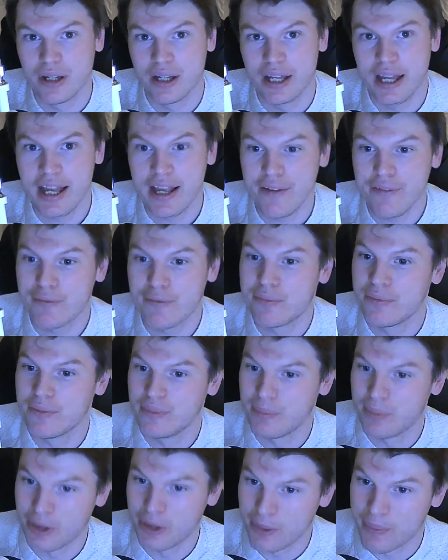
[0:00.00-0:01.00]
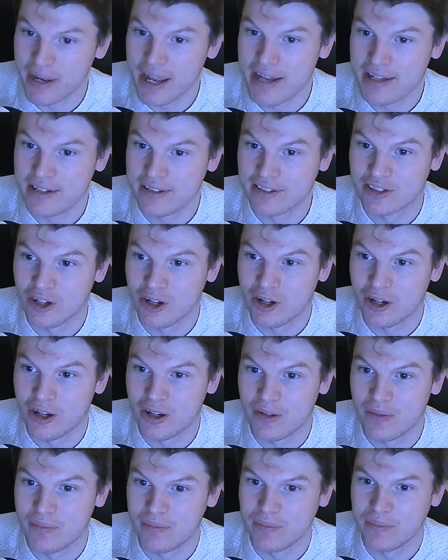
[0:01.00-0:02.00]
if the blends
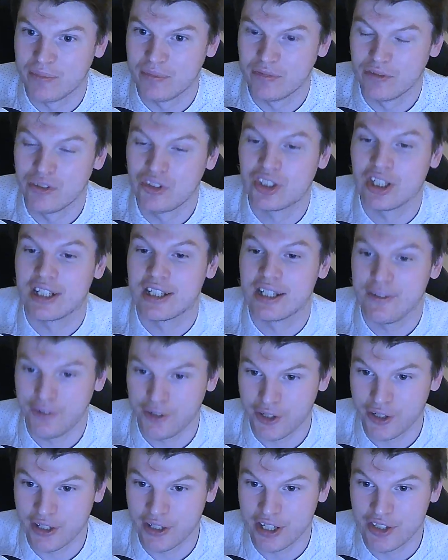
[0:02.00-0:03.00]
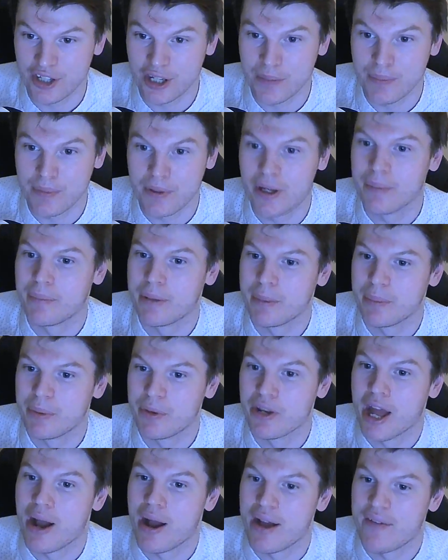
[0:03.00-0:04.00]
are significantly cheaper and people
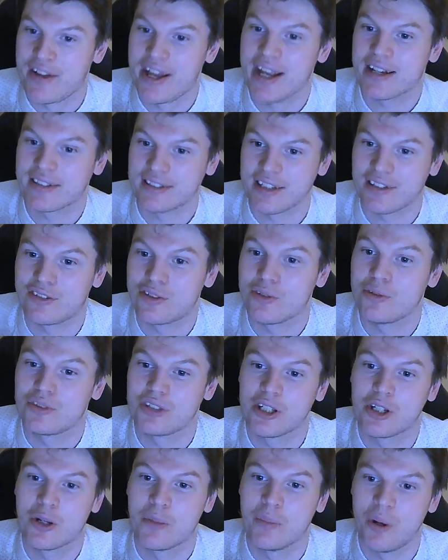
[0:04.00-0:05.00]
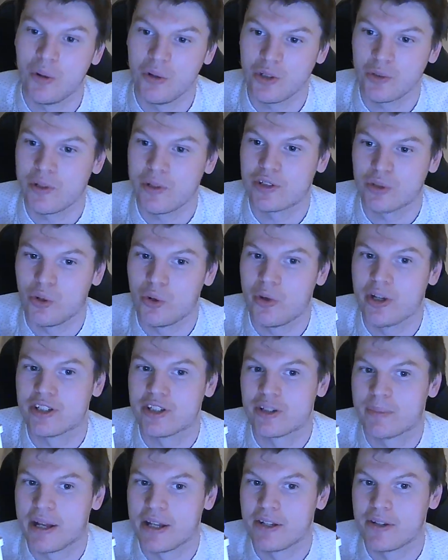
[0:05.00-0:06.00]
now have access to single malts, which always
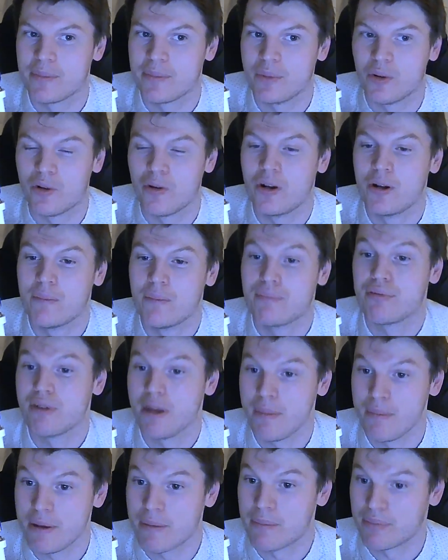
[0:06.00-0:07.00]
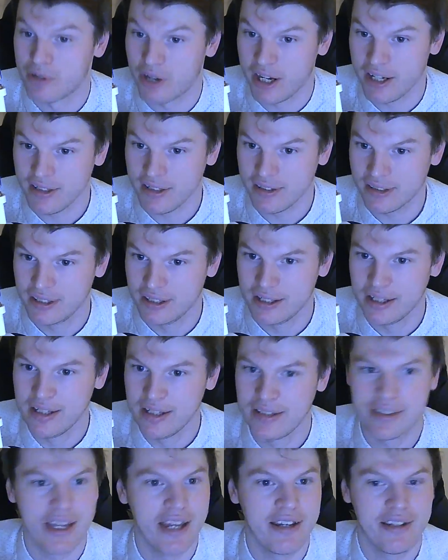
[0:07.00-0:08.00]
demand a more premium price,
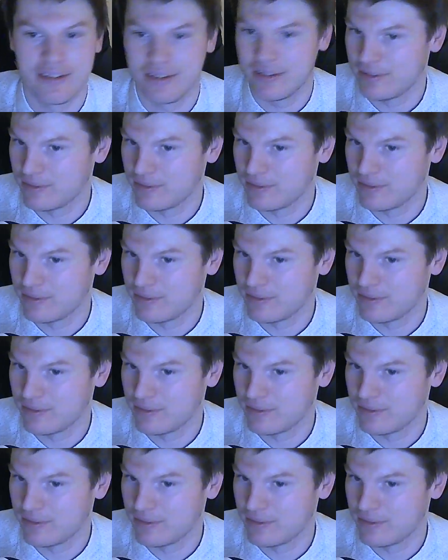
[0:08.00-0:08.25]
then